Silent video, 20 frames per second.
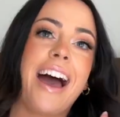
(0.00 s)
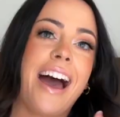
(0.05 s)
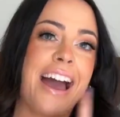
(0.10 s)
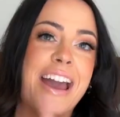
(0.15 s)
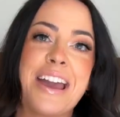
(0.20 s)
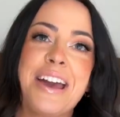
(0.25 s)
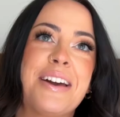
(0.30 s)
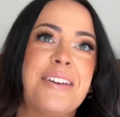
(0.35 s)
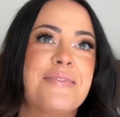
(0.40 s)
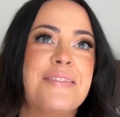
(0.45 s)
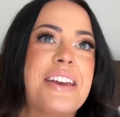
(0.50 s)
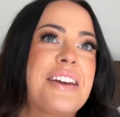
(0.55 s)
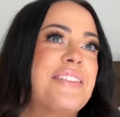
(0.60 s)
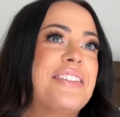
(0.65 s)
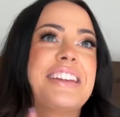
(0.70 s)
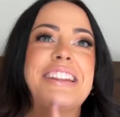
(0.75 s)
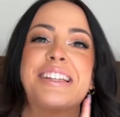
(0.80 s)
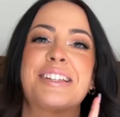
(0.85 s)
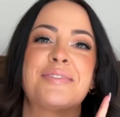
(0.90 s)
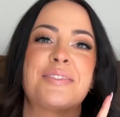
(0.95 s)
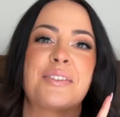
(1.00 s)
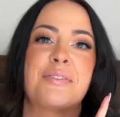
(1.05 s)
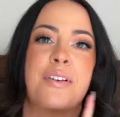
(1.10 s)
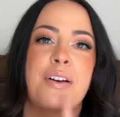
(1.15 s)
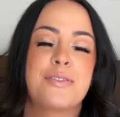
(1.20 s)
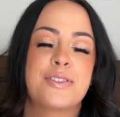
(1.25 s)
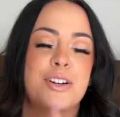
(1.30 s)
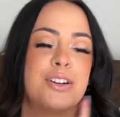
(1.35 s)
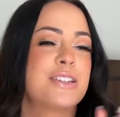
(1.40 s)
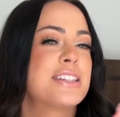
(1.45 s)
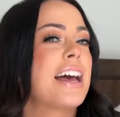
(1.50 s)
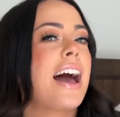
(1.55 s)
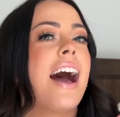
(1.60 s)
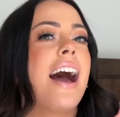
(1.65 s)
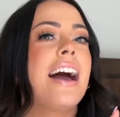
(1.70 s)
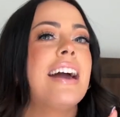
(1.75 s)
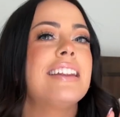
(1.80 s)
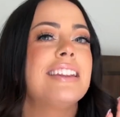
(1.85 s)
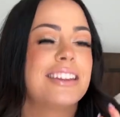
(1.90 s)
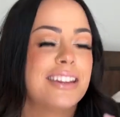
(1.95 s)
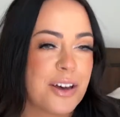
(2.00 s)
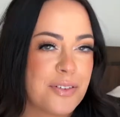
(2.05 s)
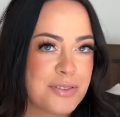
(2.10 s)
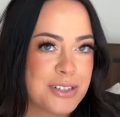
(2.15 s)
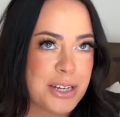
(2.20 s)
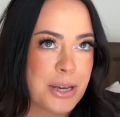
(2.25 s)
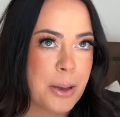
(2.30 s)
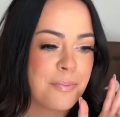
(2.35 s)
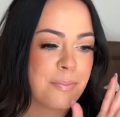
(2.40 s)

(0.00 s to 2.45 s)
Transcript: I am giving this book five stars. I loved it,